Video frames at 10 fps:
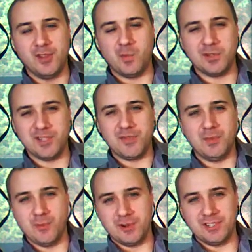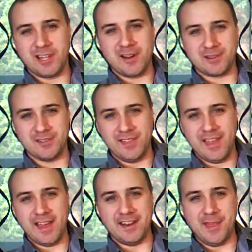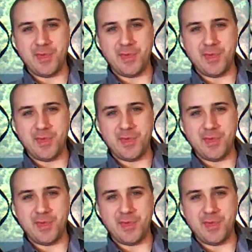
there was nothing more to your character than that.